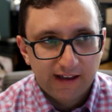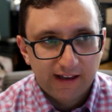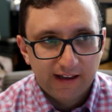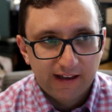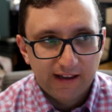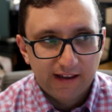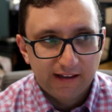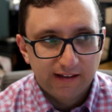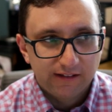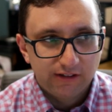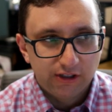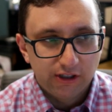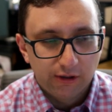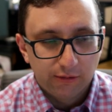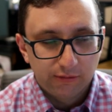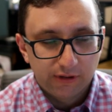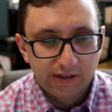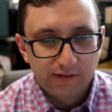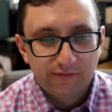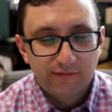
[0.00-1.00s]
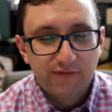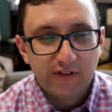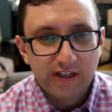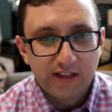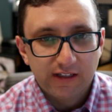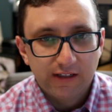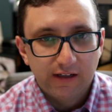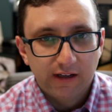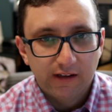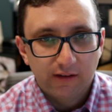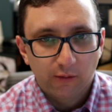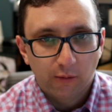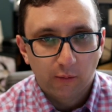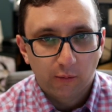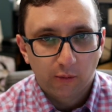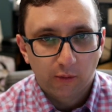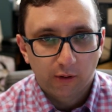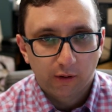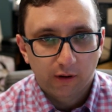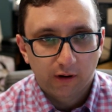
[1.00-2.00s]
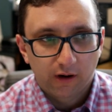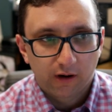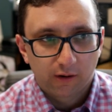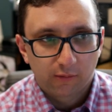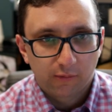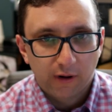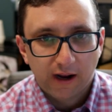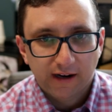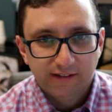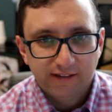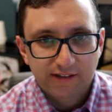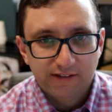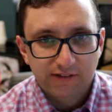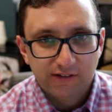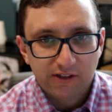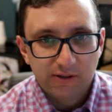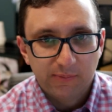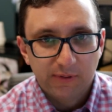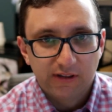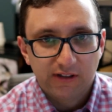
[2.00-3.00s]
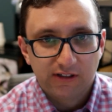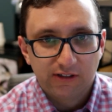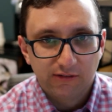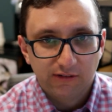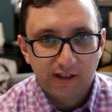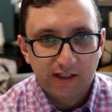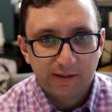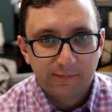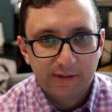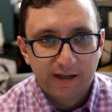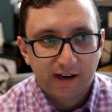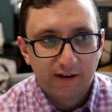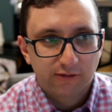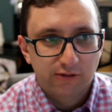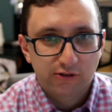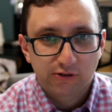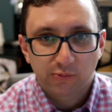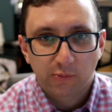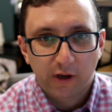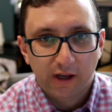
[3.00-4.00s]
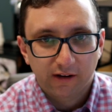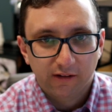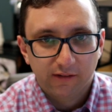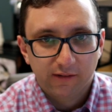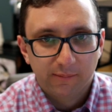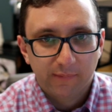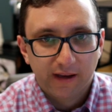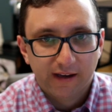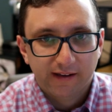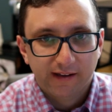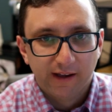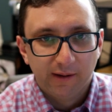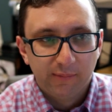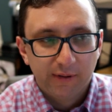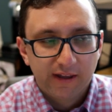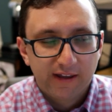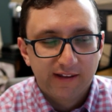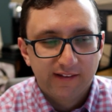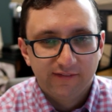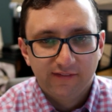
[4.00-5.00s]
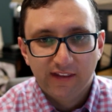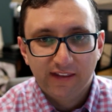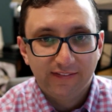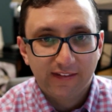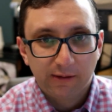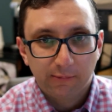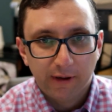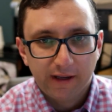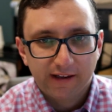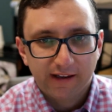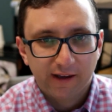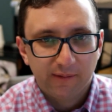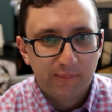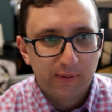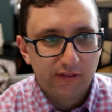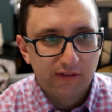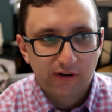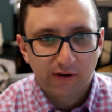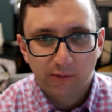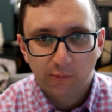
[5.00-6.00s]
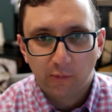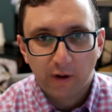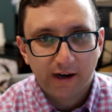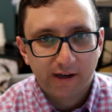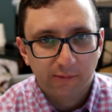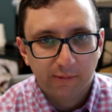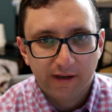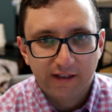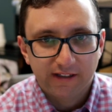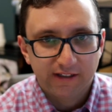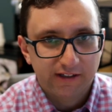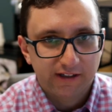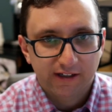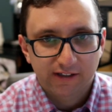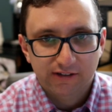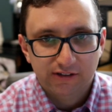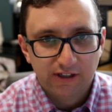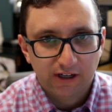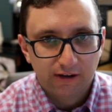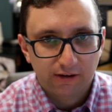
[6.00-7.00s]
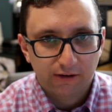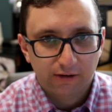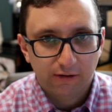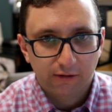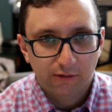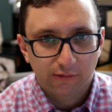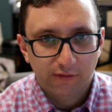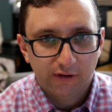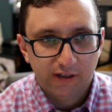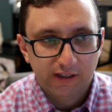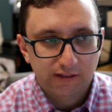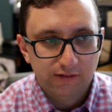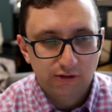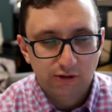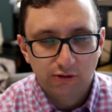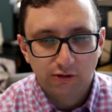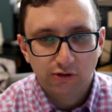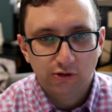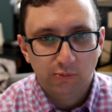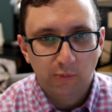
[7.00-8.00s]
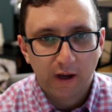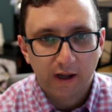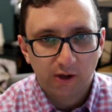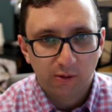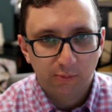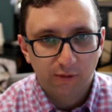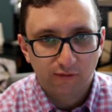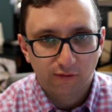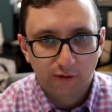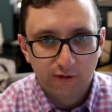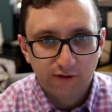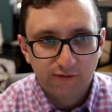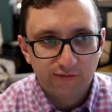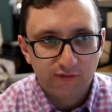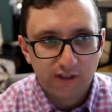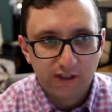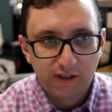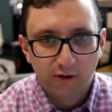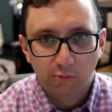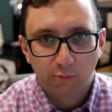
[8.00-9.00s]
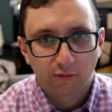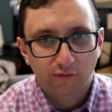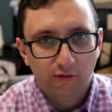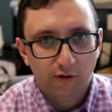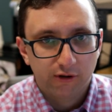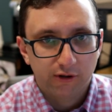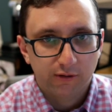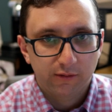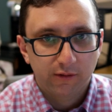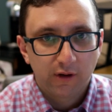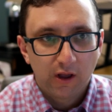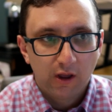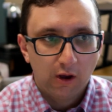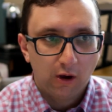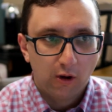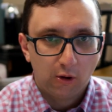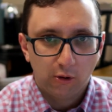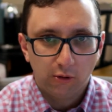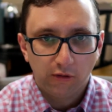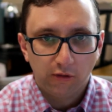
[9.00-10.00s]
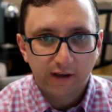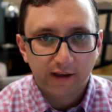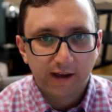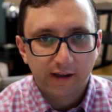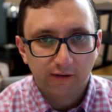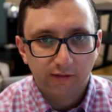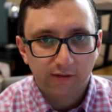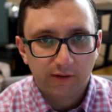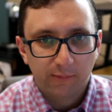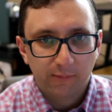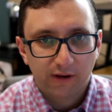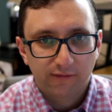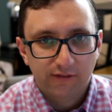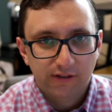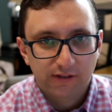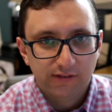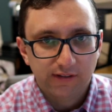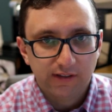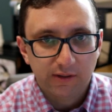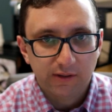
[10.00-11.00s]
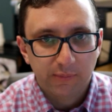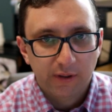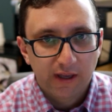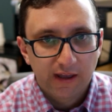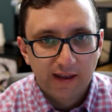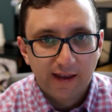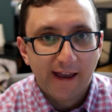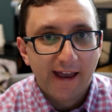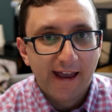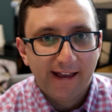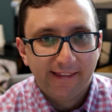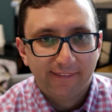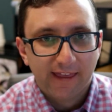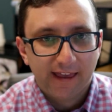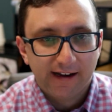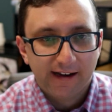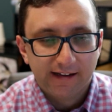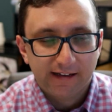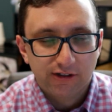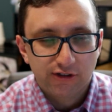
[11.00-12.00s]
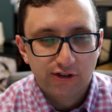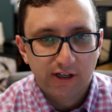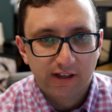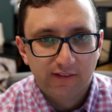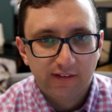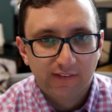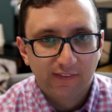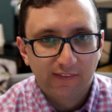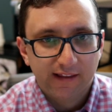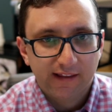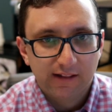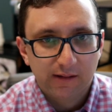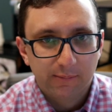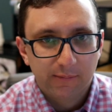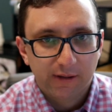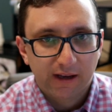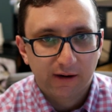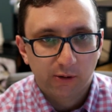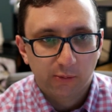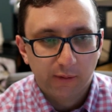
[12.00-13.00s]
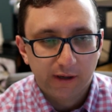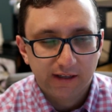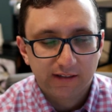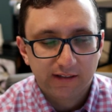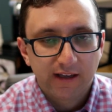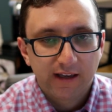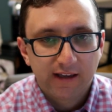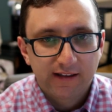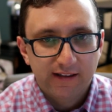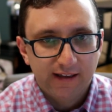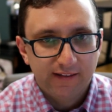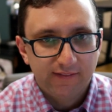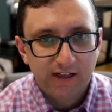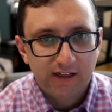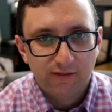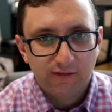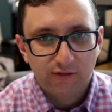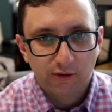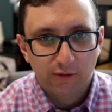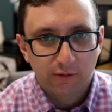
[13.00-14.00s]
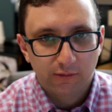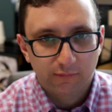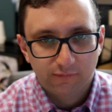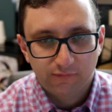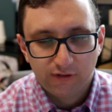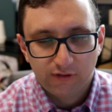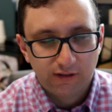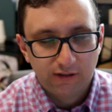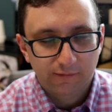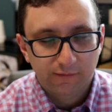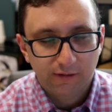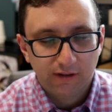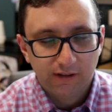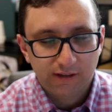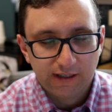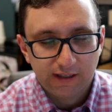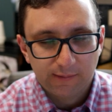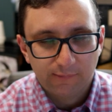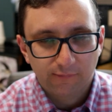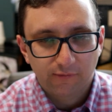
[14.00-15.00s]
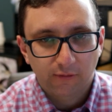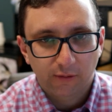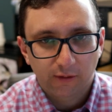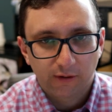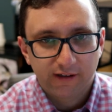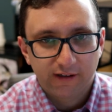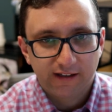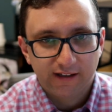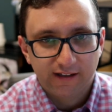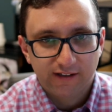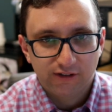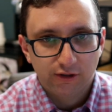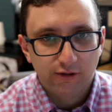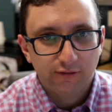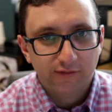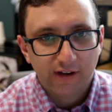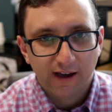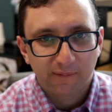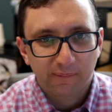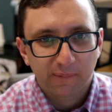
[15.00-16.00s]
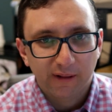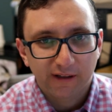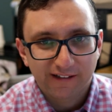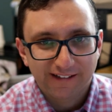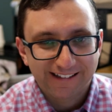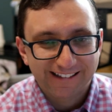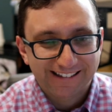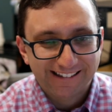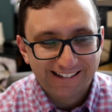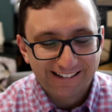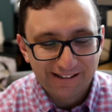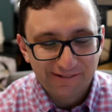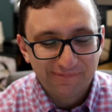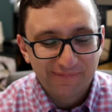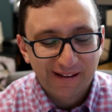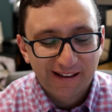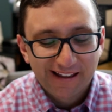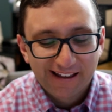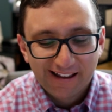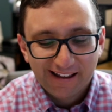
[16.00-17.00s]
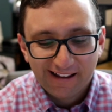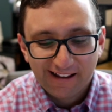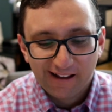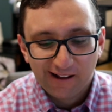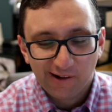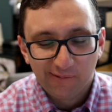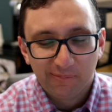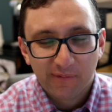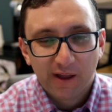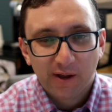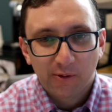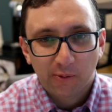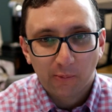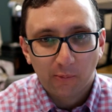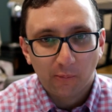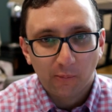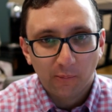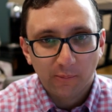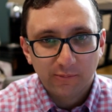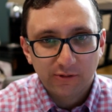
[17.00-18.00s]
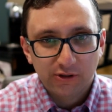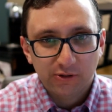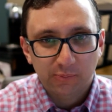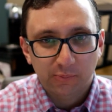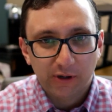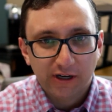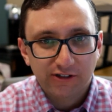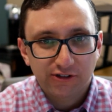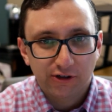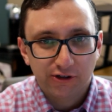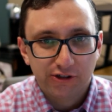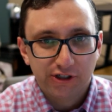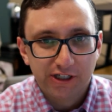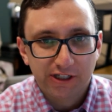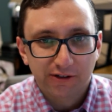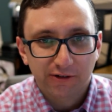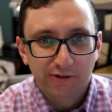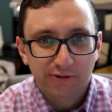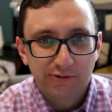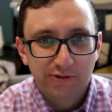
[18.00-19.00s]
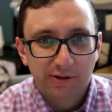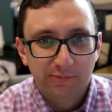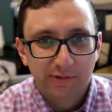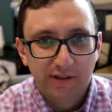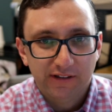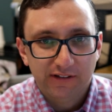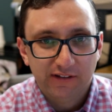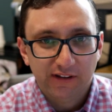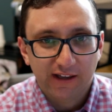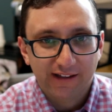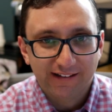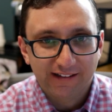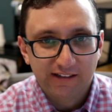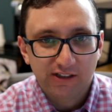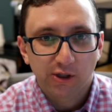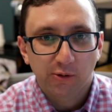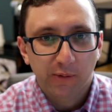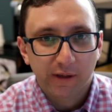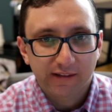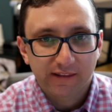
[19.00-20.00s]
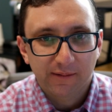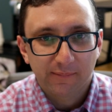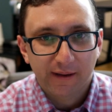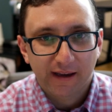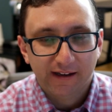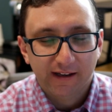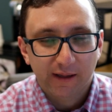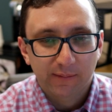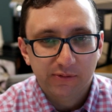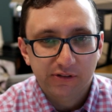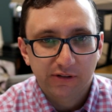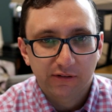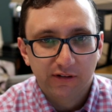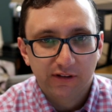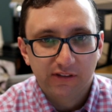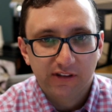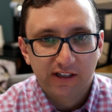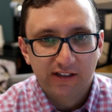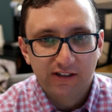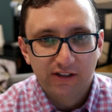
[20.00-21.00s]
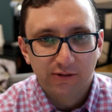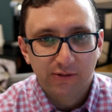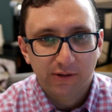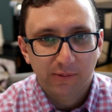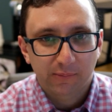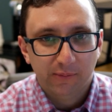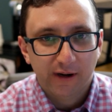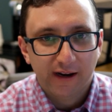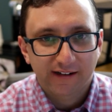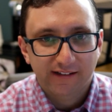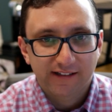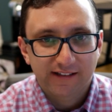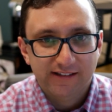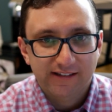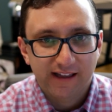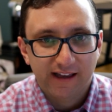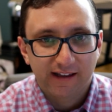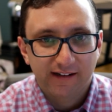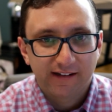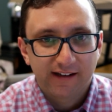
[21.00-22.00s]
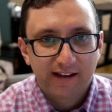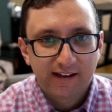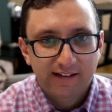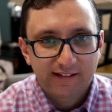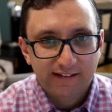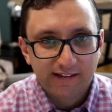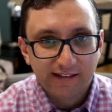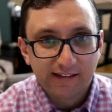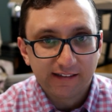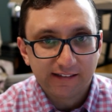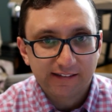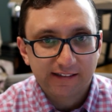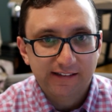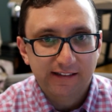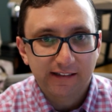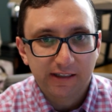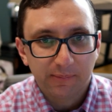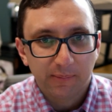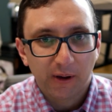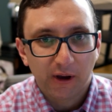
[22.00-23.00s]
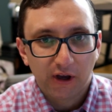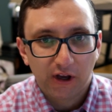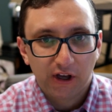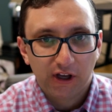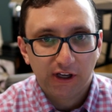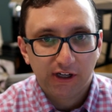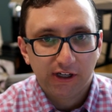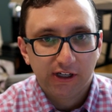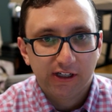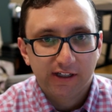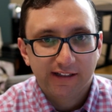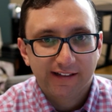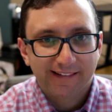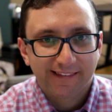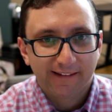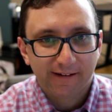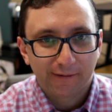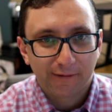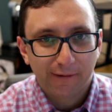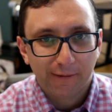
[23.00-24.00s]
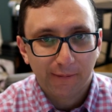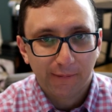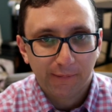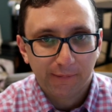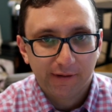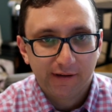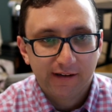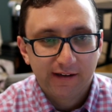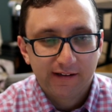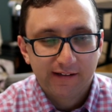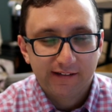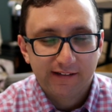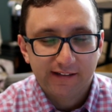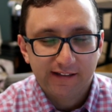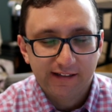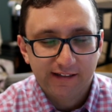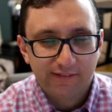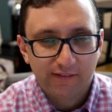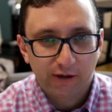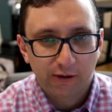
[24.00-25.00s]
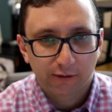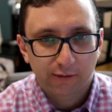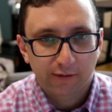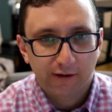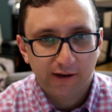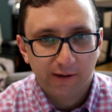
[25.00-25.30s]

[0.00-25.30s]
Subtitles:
they feed or are rocked to sleep, and then you lay them down to swaddle them back up. Then they wake up and they're wide awake, and you got to start it all over again. So just swaddle before you feed or before you hold and cuddle them off to sleep at that age, and then lay them down awake. And then if you're feeling really game for it and you've got plenty of sleep, just brush their cheek or do something slightly to wake them back up, so that then you can practice that getting to sleep on their own in their